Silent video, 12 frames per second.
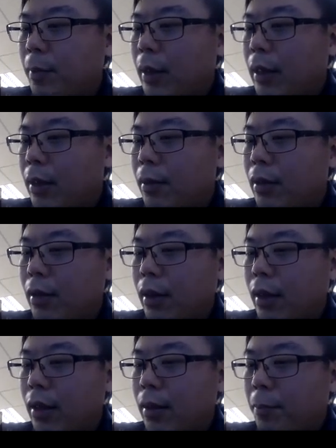By,
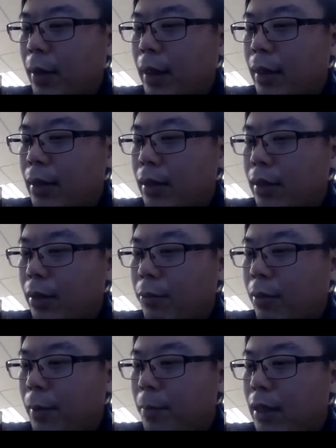by
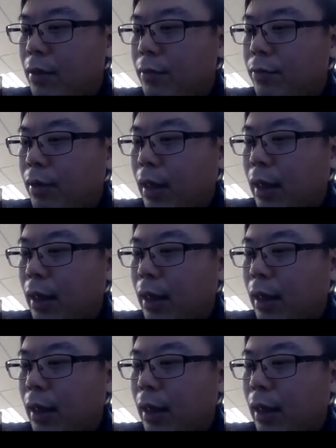derived manifold,